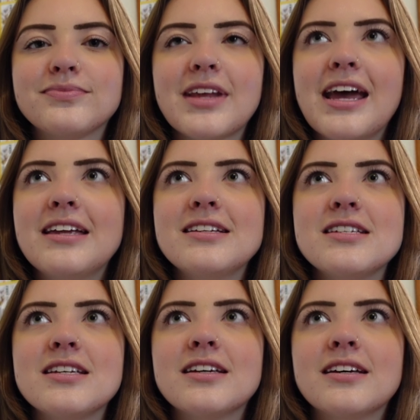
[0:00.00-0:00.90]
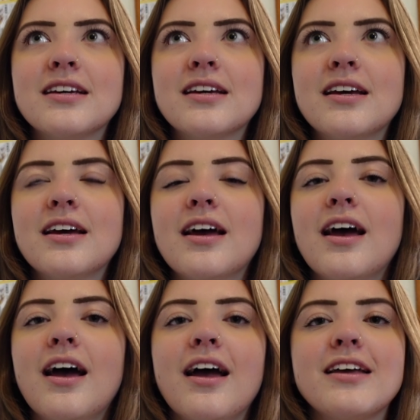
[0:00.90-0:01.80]
And
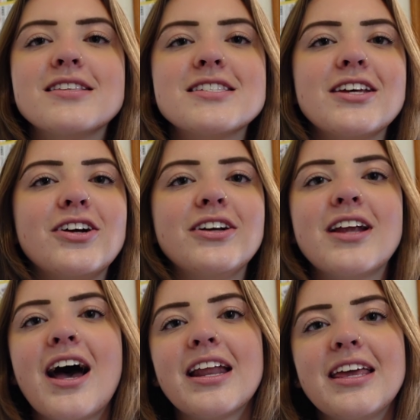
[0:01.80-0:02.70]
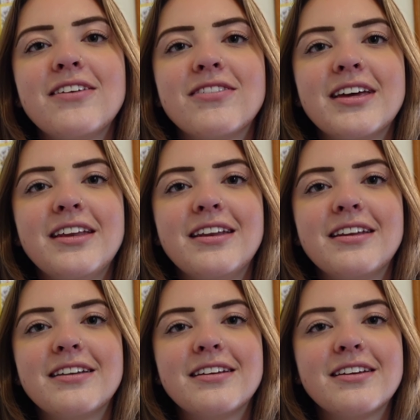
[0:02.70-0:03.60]
I considered not even
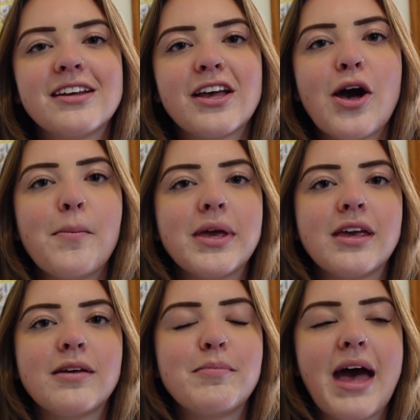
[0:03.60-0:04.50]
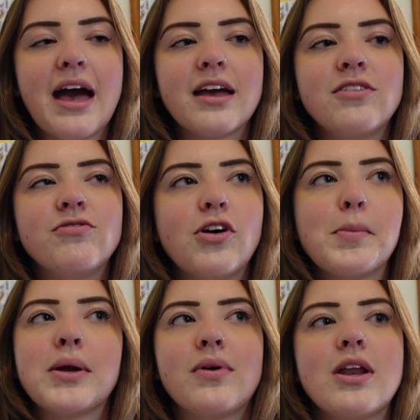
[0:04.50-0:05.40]
coming back and
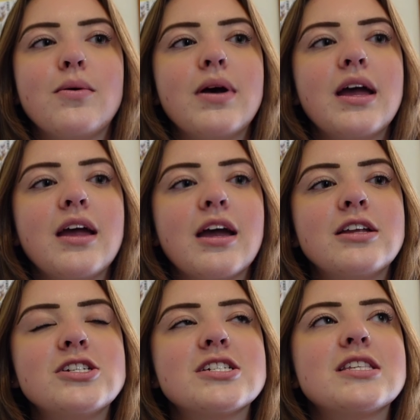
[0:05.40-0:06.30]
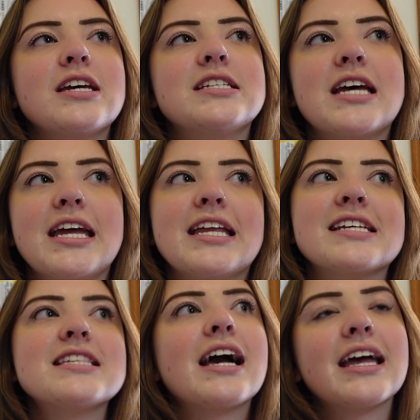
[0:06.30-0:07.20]
filming right away and just like taking a
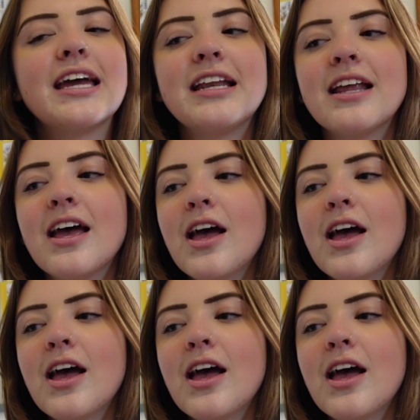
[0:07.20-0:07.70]
second.